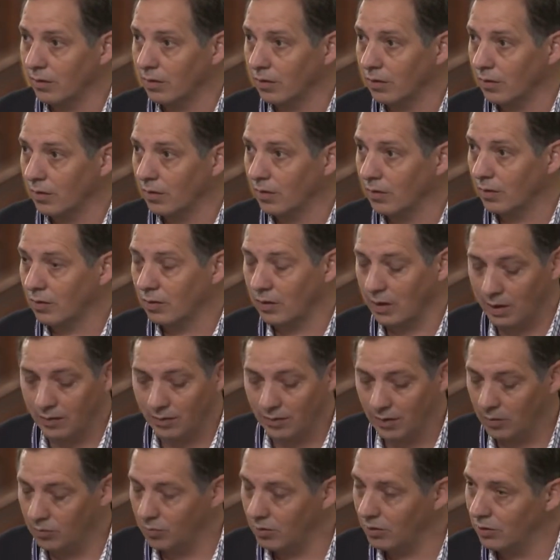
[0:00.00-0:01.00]

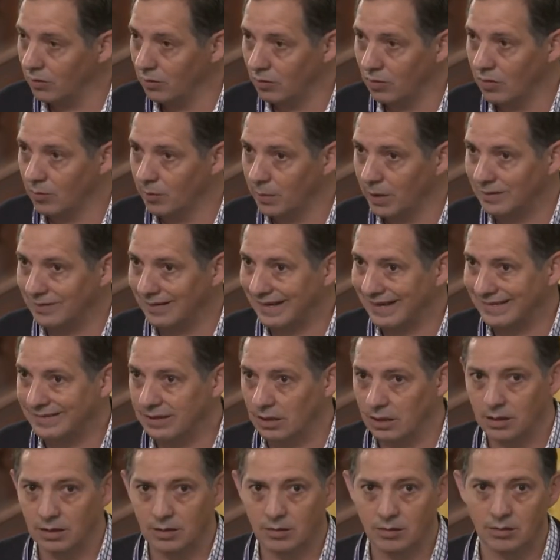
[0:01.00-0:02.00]
Instead, they used the
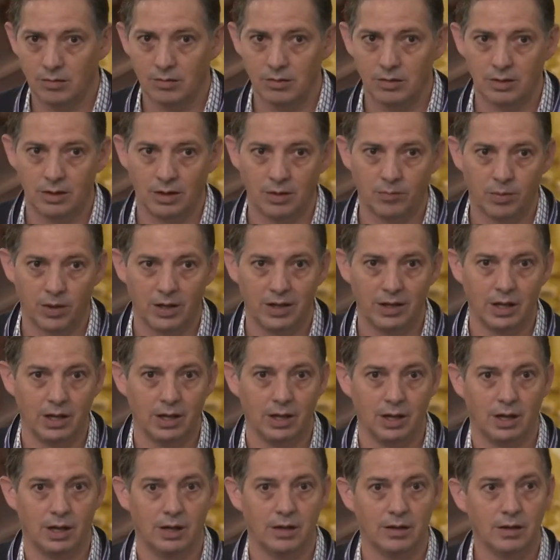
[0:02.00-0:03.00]
matate and did it by
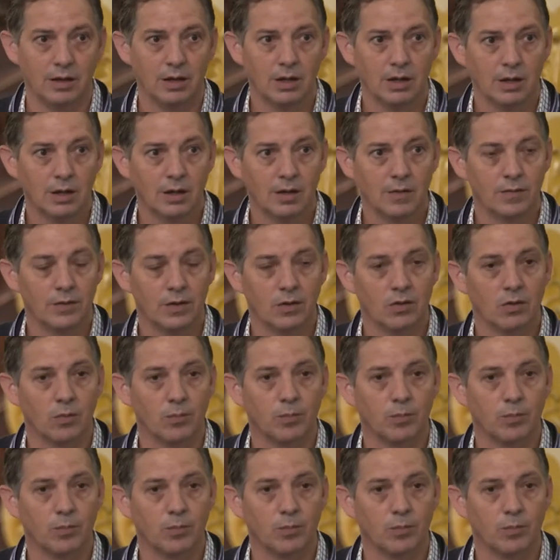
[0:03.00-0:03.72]
hand. These are